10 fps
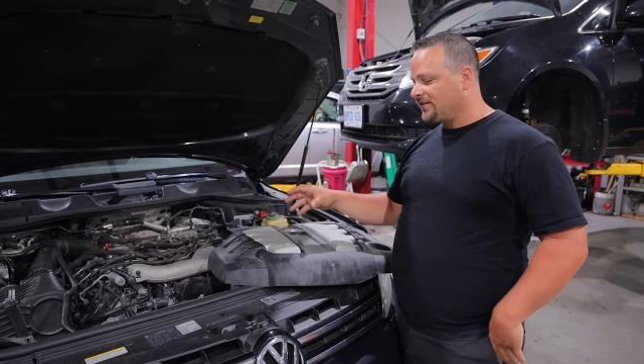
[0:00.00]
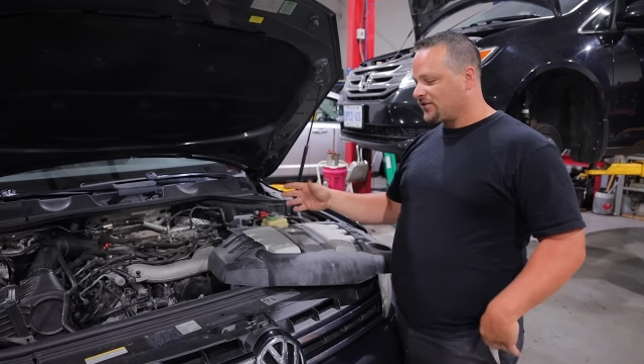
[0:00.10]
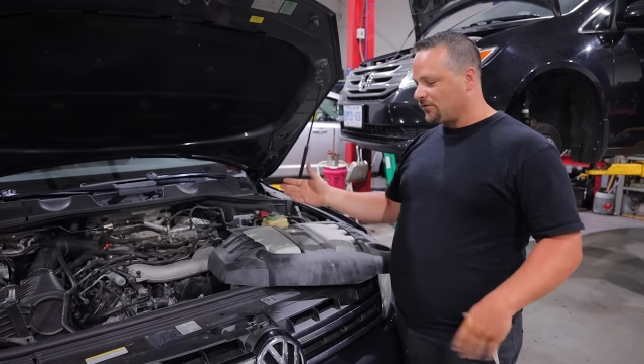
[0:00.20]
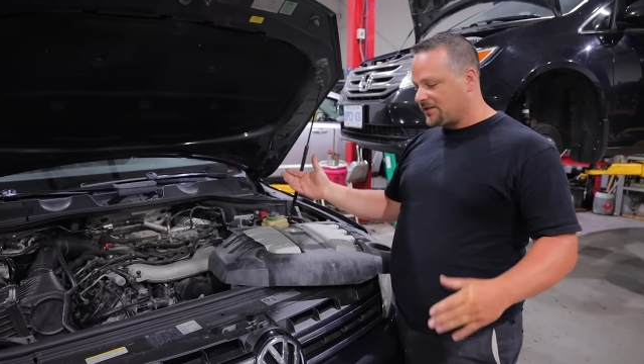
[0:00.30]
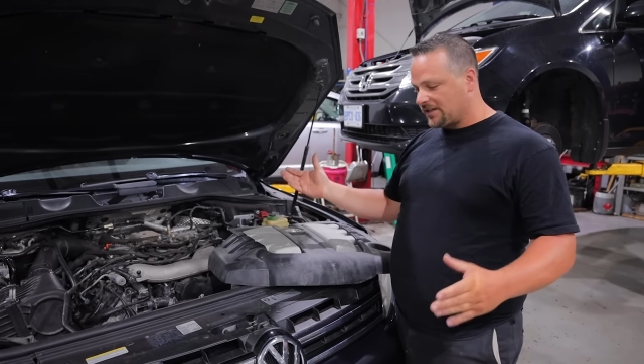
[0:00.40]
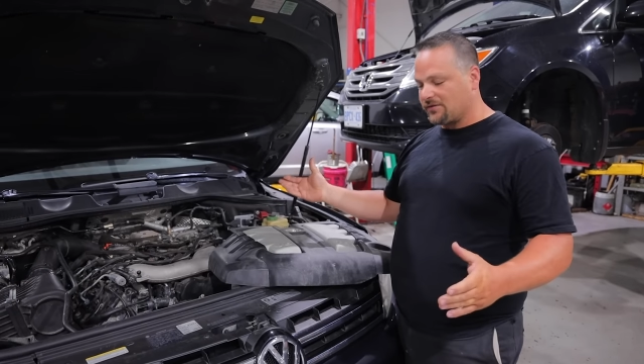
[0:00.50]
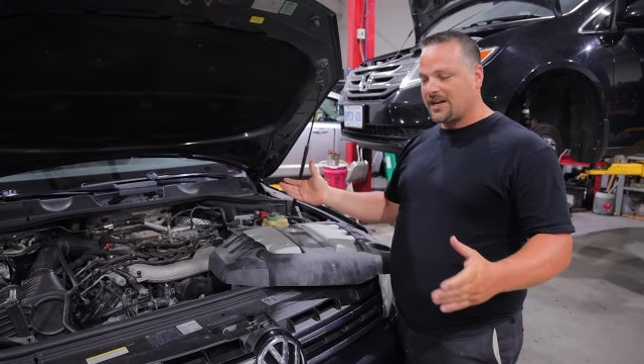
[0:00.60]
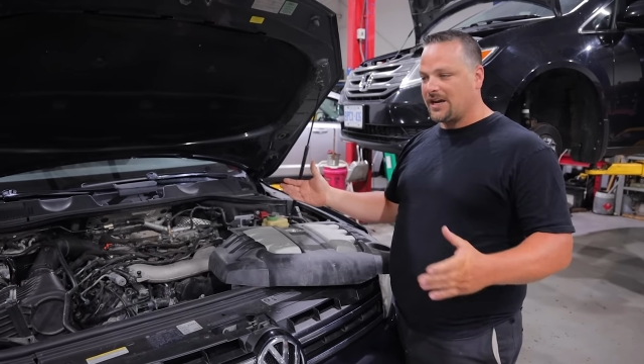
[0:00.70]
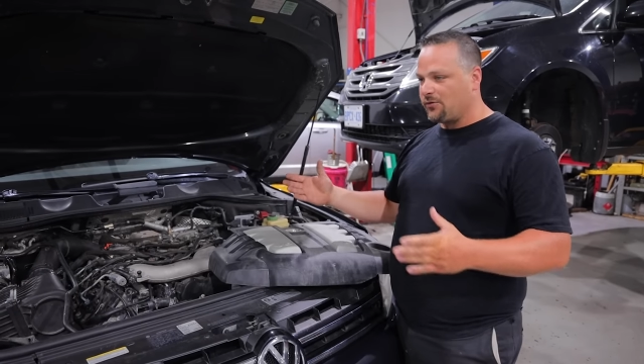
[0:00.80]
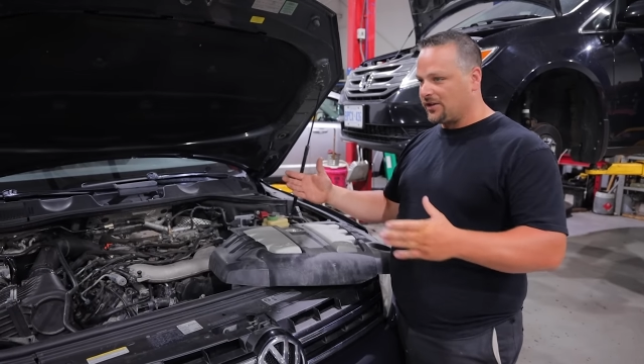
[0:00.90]
So we say,
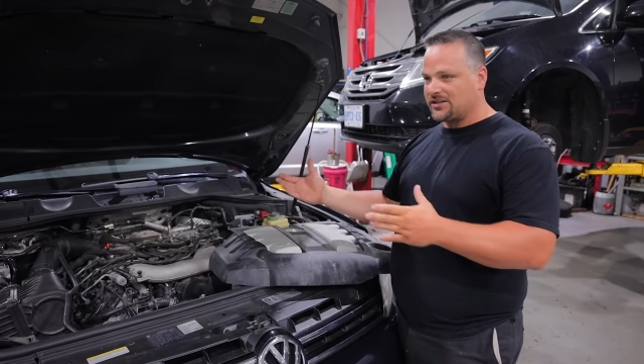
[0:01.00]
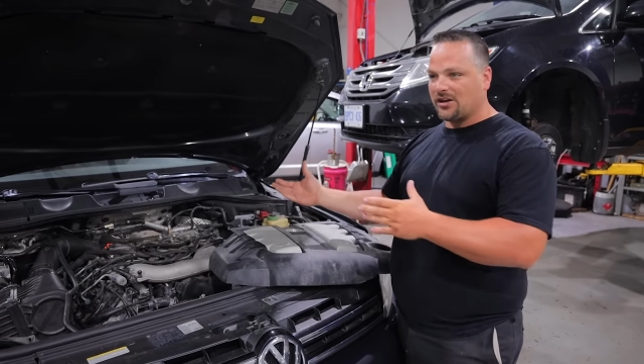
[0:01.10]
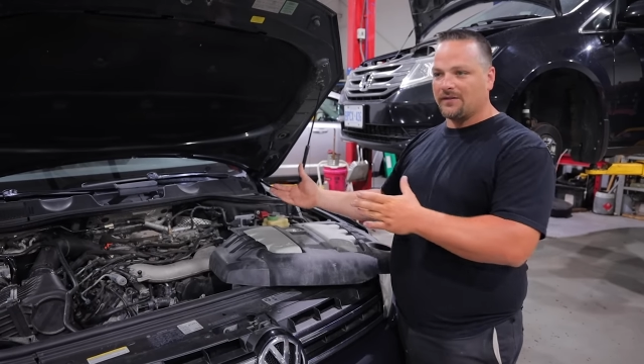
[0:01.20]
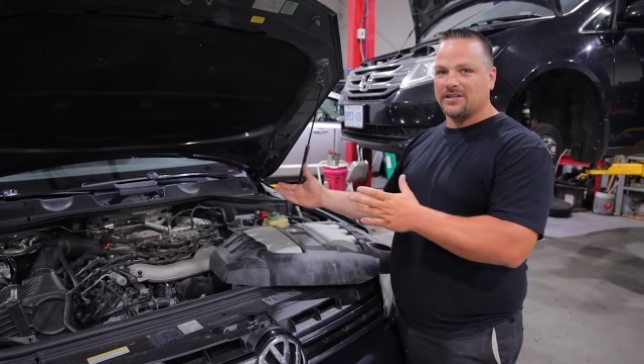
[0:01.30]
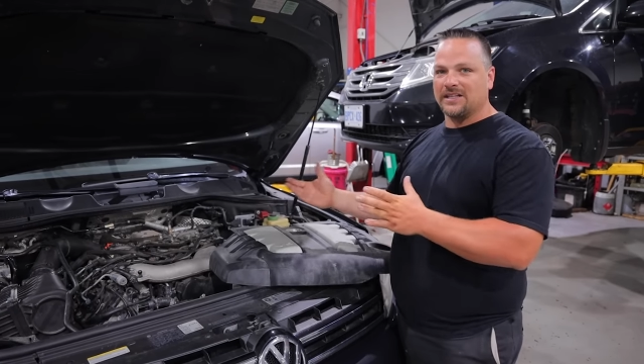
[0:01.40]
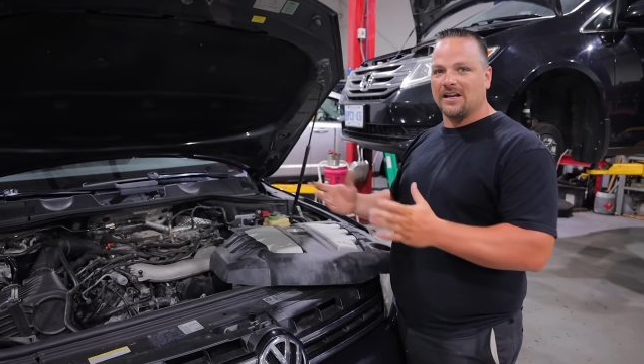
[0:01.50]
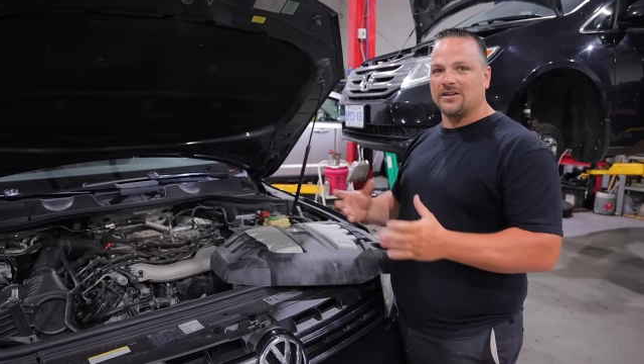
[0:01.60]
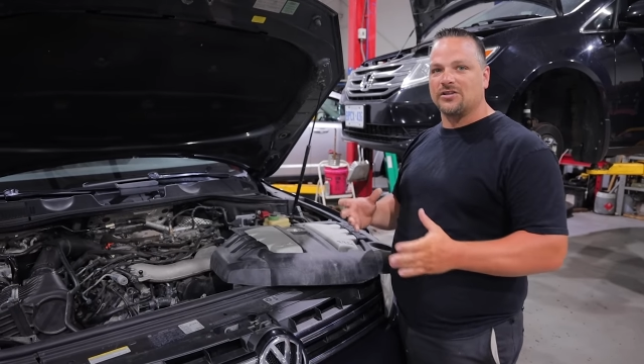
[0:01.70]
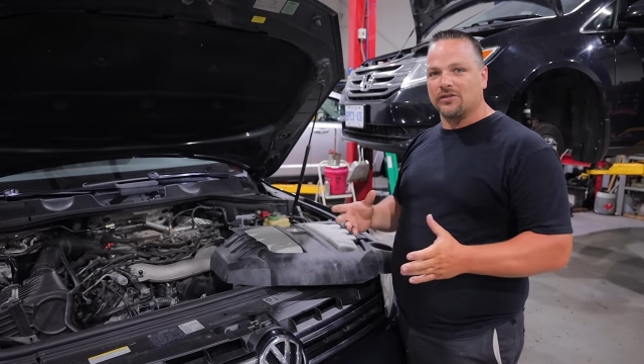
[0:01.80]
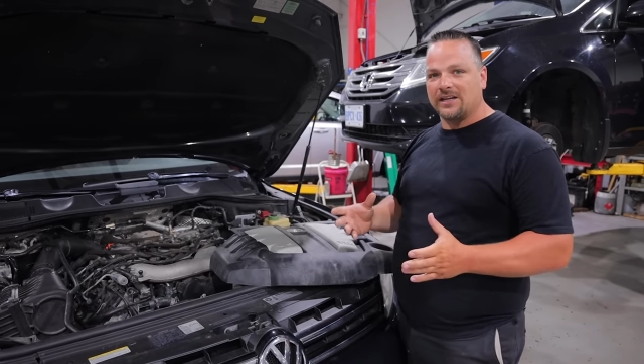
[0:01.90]
okay, well, it's obviously
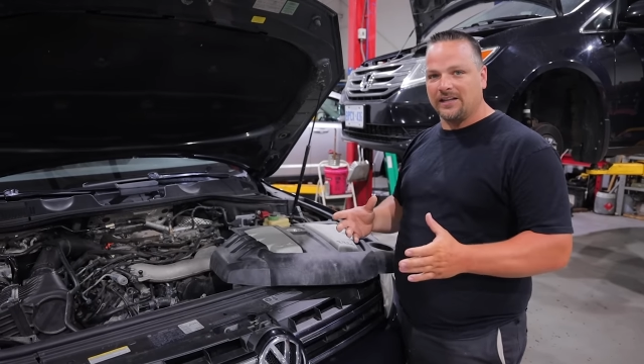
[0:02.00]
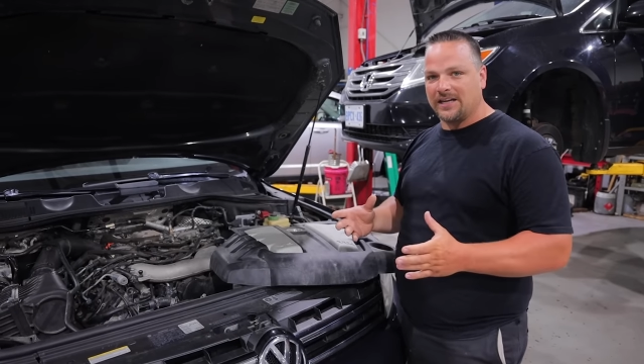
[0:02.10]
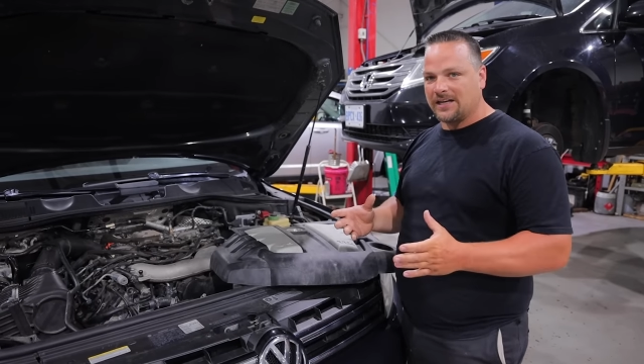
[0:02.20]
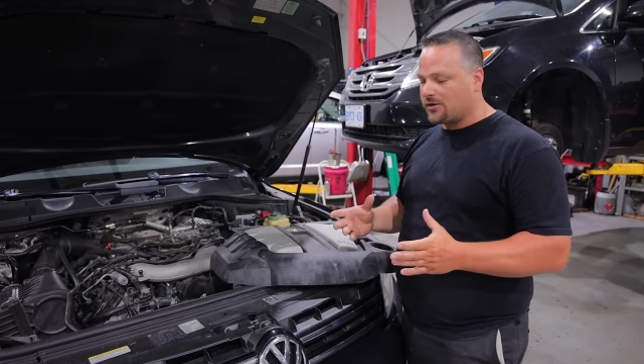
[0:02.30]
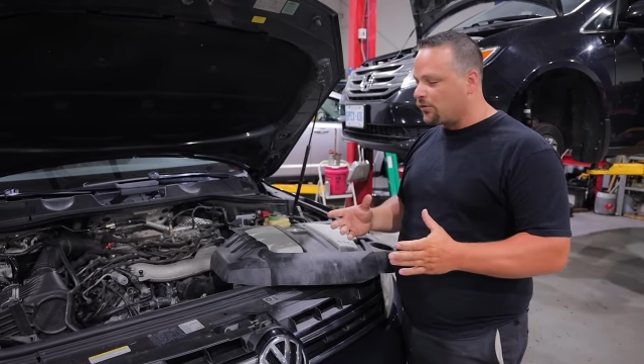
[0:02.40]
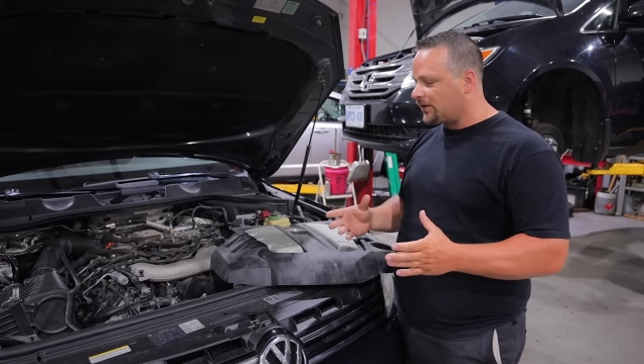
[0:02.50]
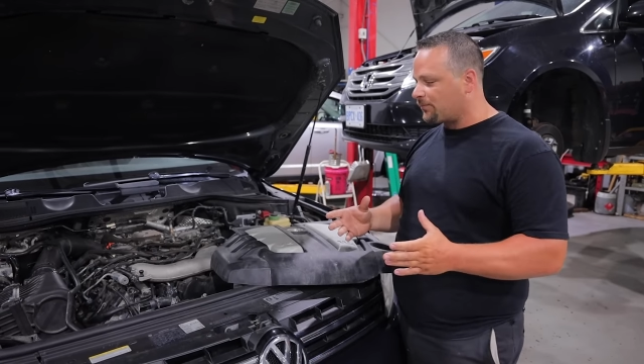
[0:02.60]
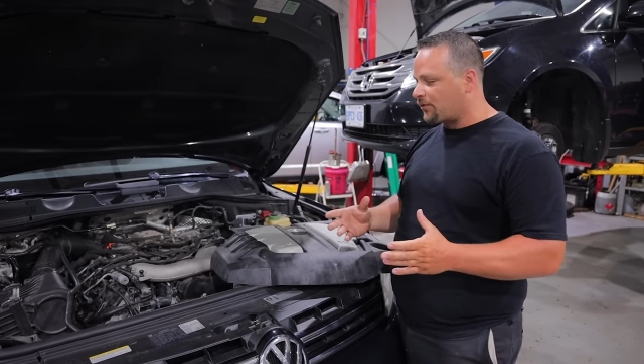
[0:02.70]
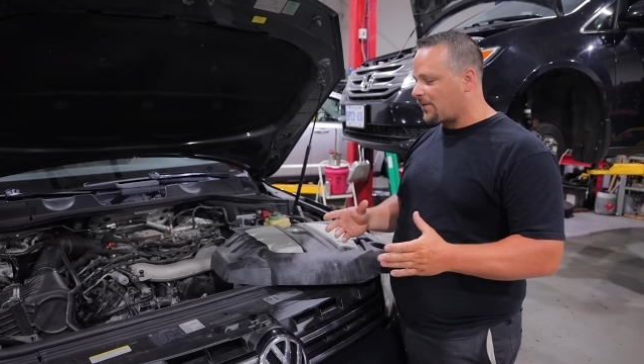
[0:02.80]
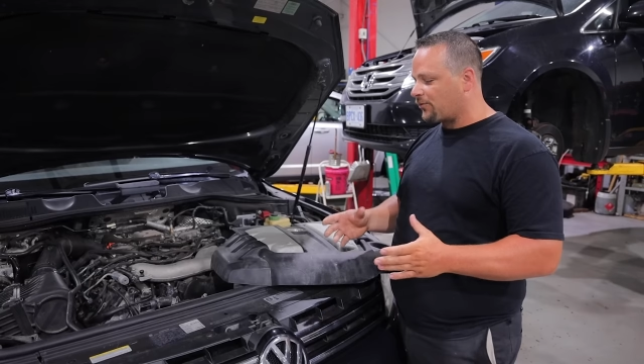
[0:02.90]
not circulating
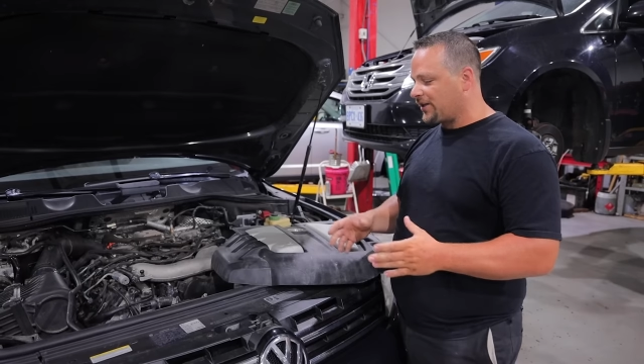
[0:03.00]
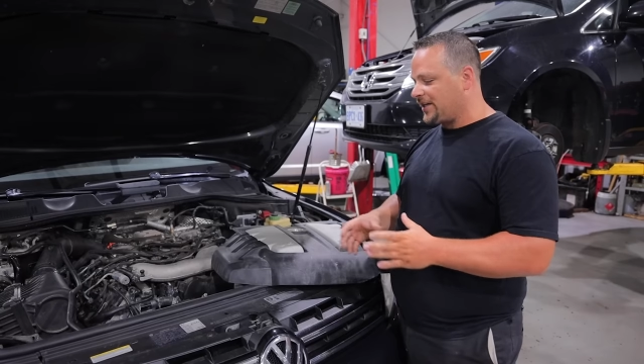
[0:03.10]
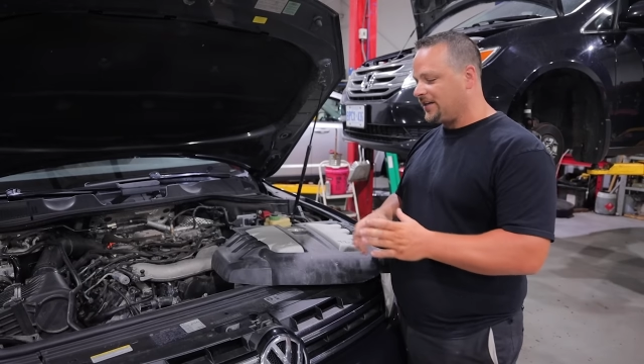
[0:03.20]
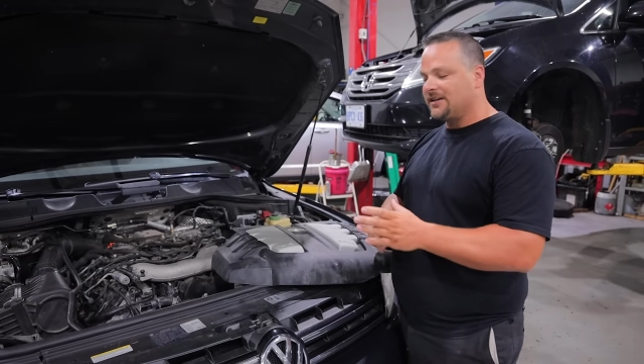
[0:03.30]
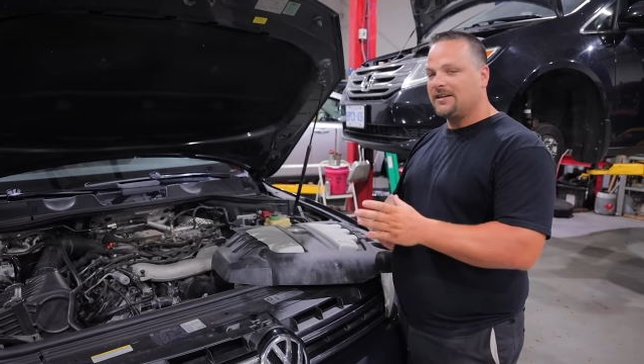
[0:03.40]
coolant properly.